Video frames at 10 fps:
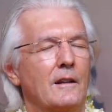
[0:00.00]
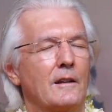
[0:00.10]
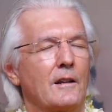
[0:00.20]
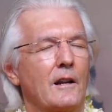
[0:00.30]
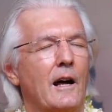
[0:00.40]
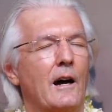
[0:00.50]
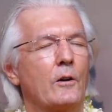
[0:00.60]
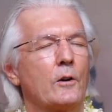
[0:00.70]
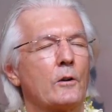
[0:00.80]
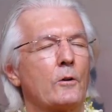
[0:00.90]
and
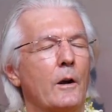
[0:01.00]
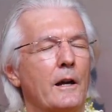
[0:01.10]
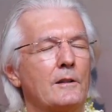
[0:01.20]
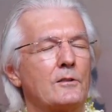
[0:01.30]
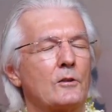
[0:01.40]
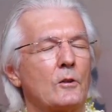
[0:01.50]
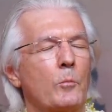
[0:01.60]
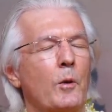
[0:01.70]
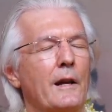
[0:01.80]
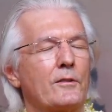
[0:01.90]
allow her grace,
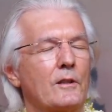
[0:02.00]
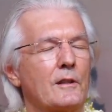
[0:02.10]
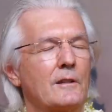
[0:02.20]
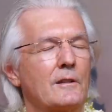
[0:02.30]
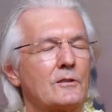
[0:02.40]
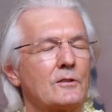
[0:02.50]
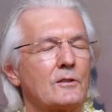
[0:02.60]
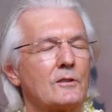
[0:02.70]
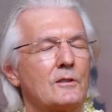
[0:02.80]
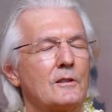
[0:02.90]
her
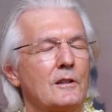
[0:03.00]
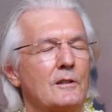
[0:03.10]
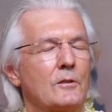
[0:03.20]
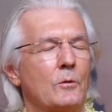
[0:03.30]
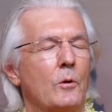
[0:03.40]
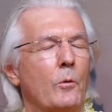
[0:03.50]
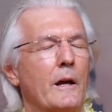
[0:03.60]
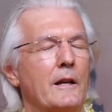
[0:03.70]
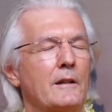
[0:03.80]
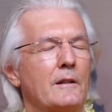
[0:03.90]
blessings, to
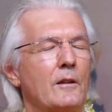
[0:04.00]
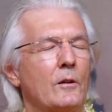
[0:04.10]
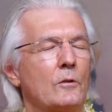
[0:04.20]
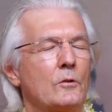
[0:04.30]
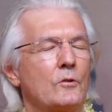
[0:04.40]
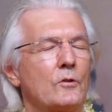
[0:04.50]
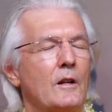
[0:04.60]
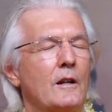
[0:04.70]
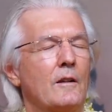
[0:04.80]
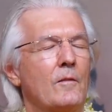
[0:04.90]
awaken those
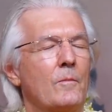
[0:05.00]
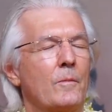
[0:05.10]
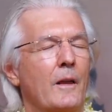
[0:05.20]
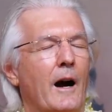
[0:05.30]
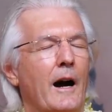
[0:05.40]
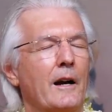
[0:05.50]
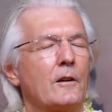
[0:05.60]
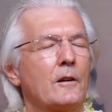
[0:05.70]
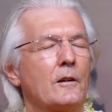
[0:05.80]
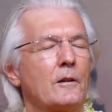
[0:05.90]

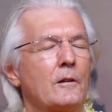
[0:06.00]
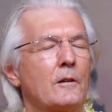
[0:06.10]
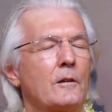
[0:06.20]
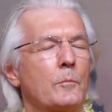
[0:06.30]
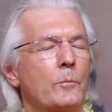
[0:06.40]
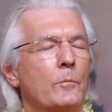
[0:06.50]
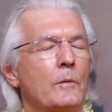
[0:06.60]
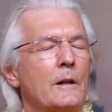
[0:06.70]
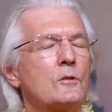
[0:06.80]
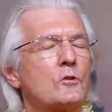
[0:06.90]
higher
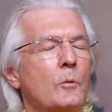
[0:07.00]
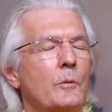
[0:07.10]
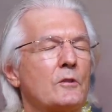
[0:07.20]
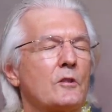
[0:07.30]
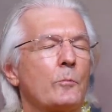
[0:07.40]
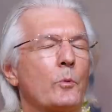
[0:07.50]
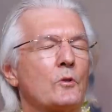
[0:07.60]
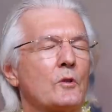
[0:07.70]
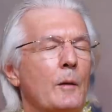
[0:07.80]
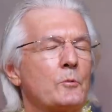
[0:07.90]
instruments of
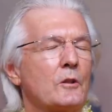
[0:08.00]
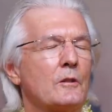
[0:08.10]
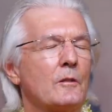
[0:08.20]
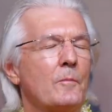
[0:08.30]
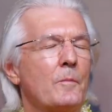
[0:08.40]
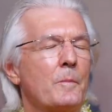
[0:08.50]
perception,